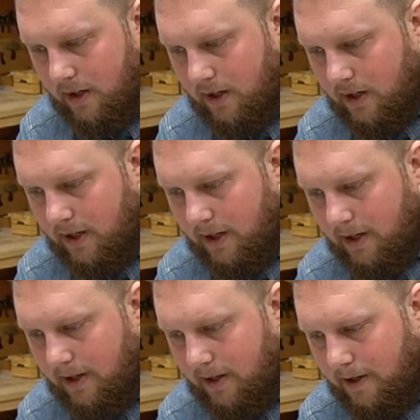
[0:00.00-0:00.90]

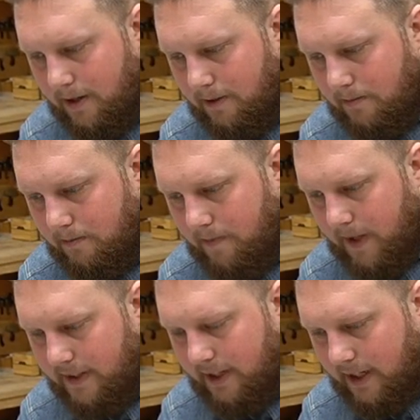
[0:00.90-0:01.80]
Um, I
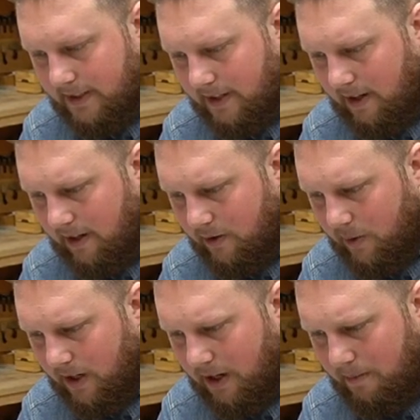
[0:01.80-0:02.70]
think I saw another
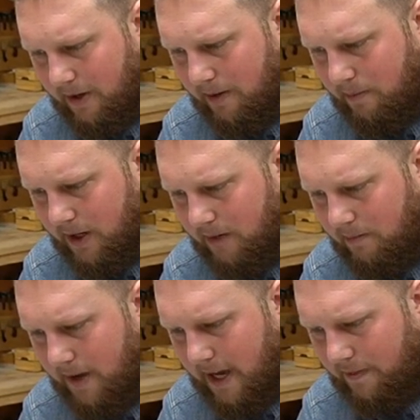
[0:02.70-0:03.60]
one come in, but
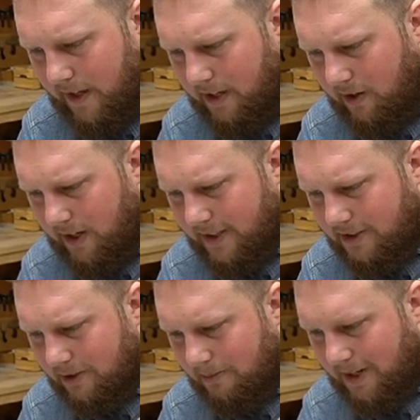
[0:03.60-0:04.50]
man, thank you guys
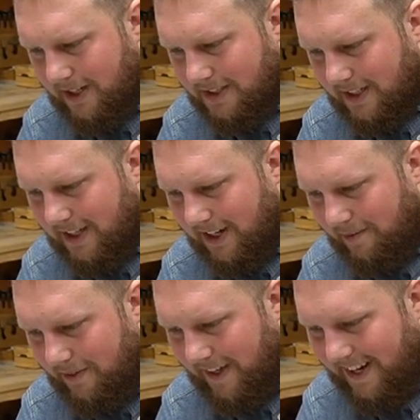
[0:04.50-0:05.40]
so much. I
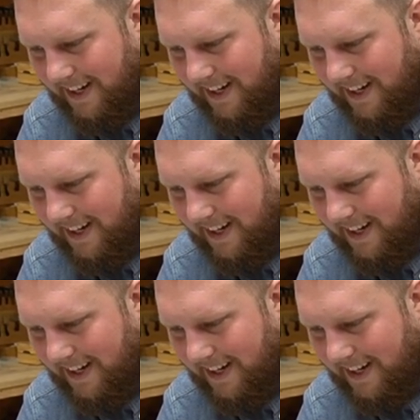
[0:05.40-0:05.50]
love that.